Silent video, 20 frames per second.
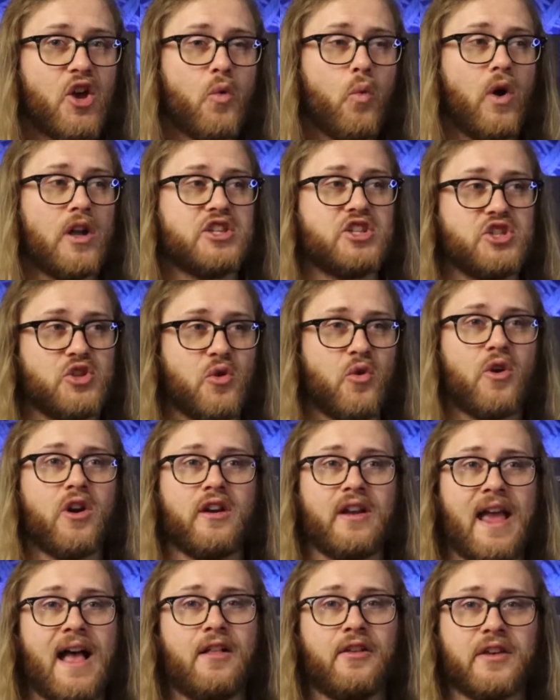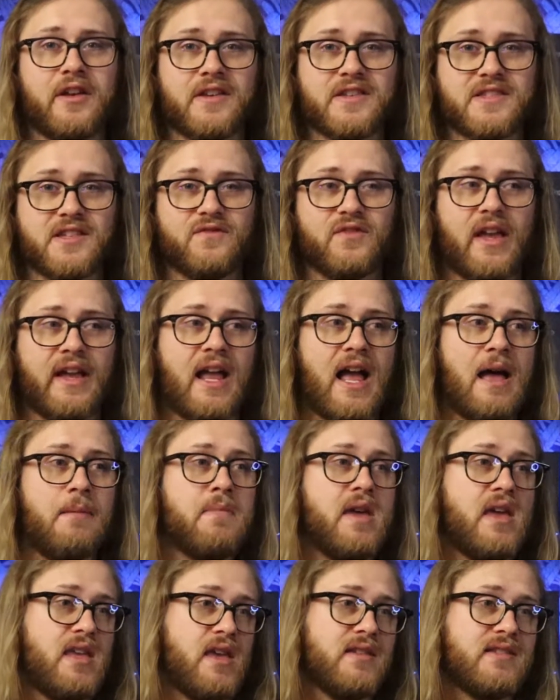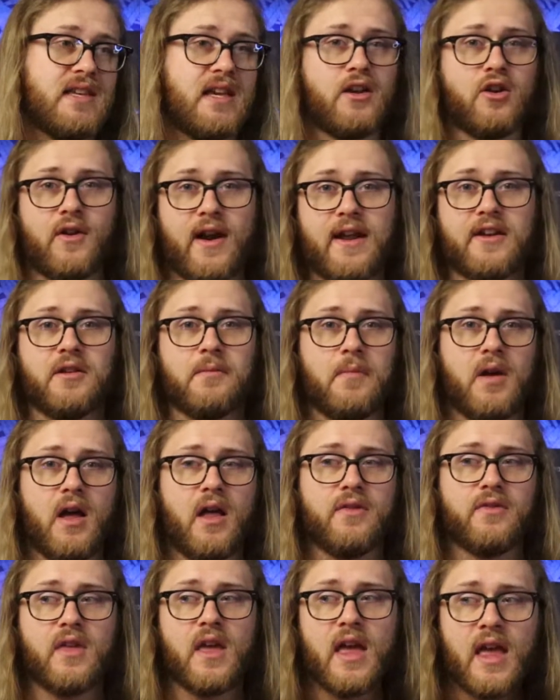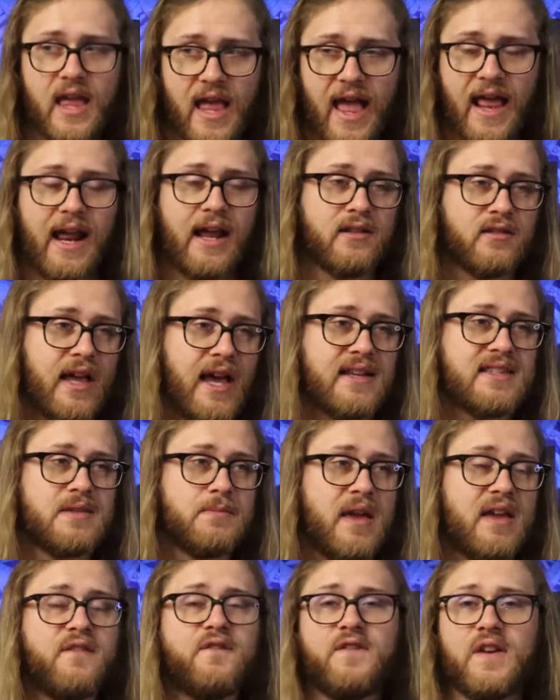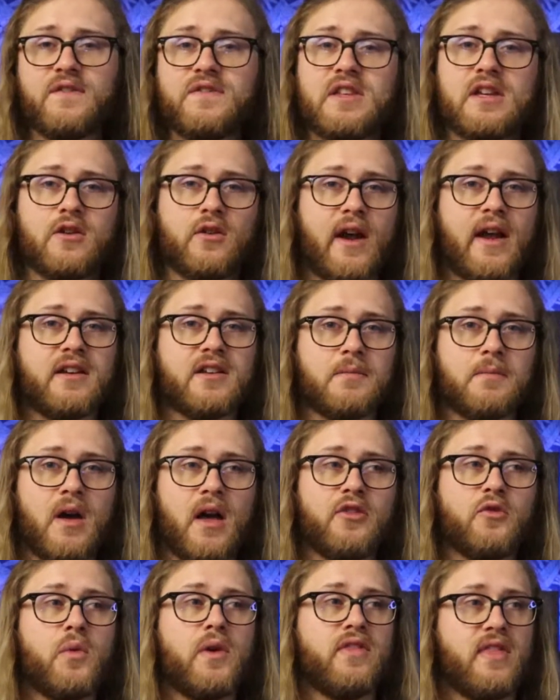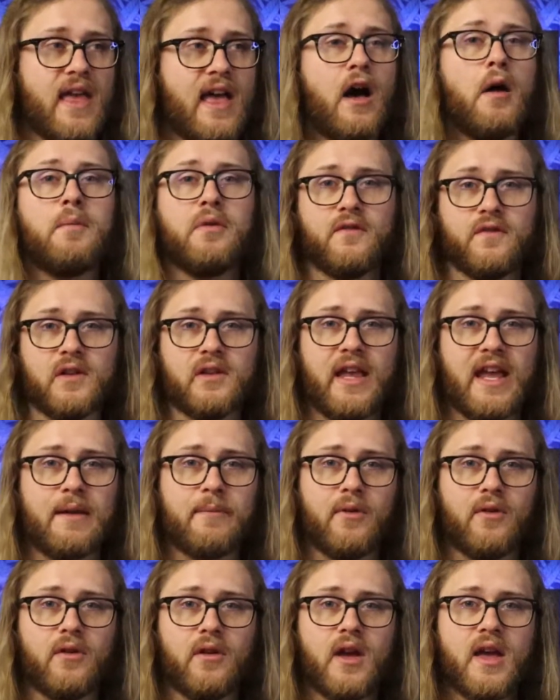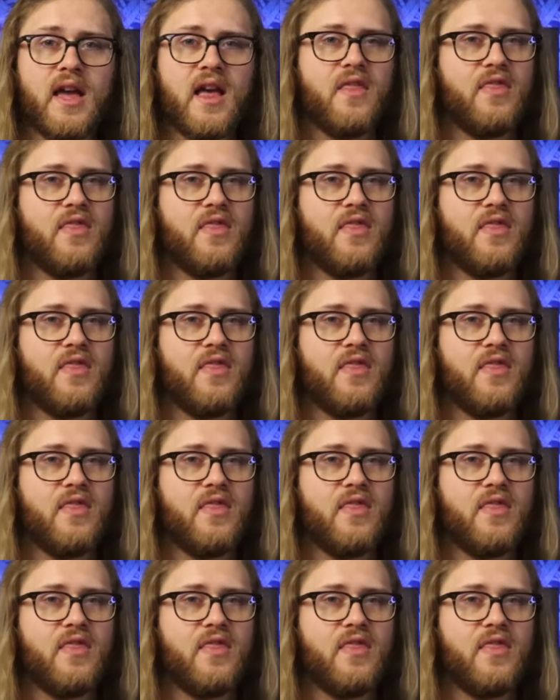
What's your analogous of like, I'm making ten grand a month and I'd like to make fifty grand a month with the help of a label?